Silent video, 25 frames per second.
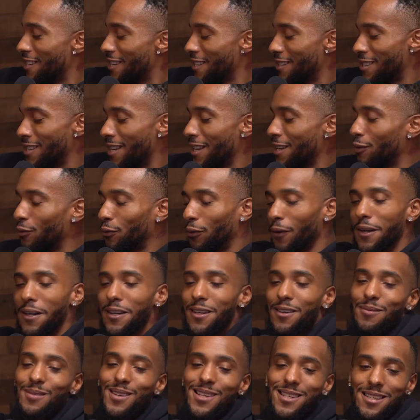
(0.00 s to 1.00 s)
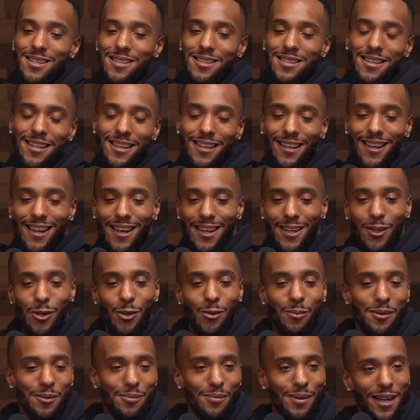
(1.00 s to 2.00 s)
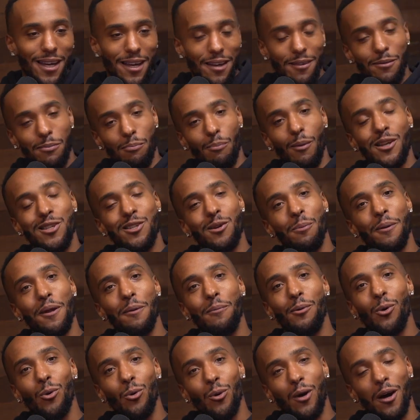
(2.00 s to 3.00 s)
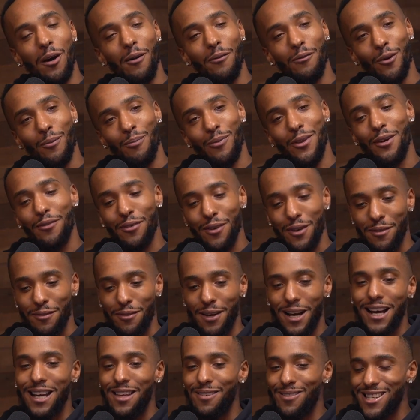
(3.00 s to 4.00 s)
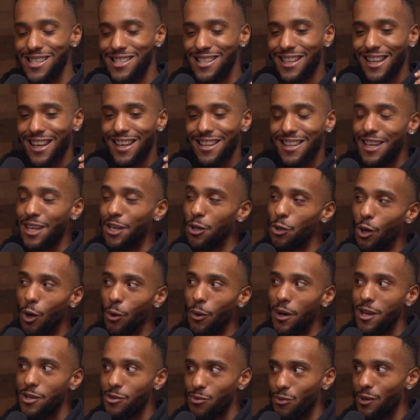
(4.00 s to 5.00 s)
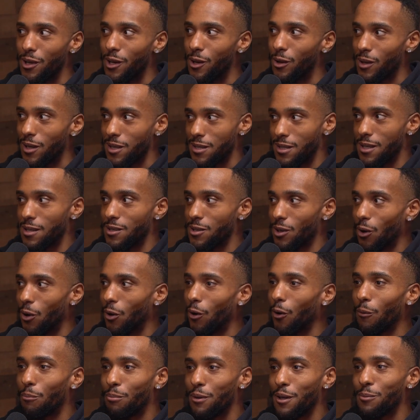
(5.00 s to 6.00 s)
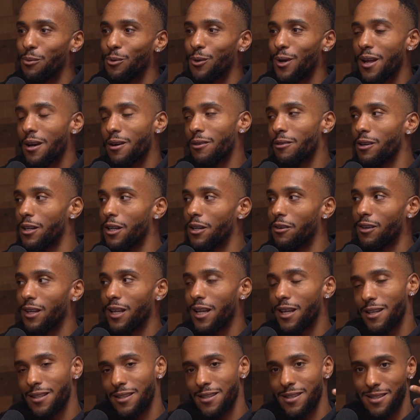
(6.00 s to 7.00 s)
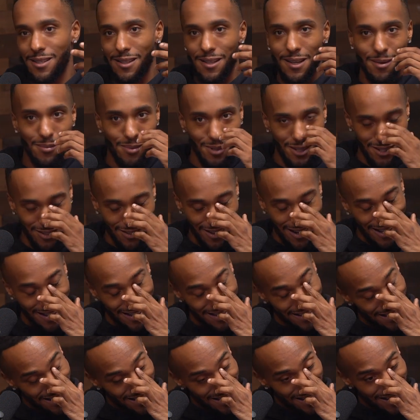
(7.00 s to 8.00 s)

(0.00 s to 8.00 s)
was just, it's funny to me just seeing human behavior. A bunch of people who come from different environments together, and you know that's real because these are all people that are really related to celebrities, right?